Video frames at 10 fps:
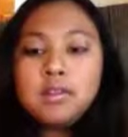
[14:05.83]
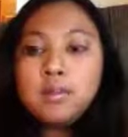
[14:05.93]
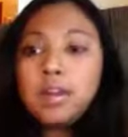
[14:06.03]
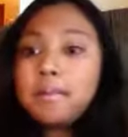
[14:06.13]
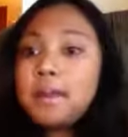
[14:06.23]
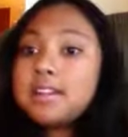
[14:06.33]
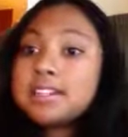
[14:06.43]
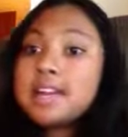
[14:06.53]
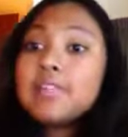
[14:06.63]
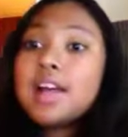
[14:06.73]
can wear it by
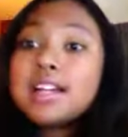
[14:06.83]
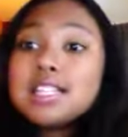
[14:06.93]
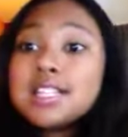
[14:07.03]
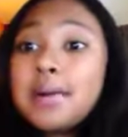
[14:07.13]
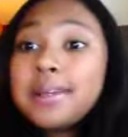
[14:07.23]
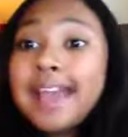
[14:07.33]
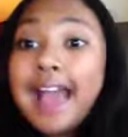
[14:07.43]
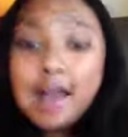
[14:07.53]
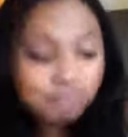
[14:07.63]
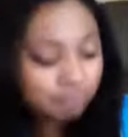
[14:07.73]
yourself. So
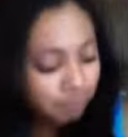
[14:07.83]
yeah.